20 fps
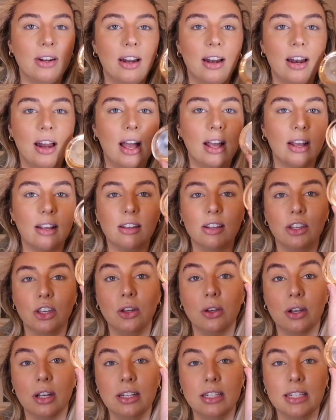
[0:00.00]
Like
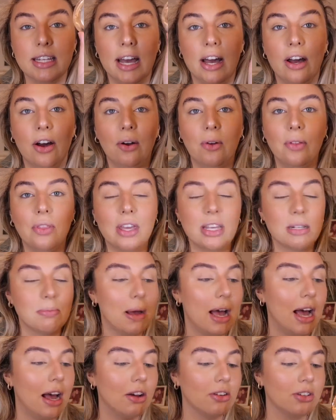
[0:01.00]
you can tell, this
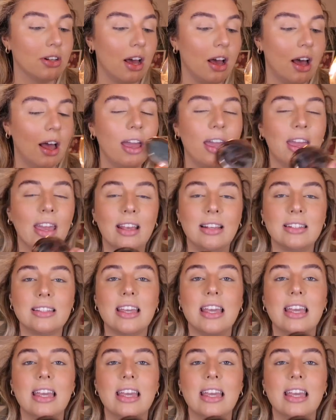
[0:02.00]
powder is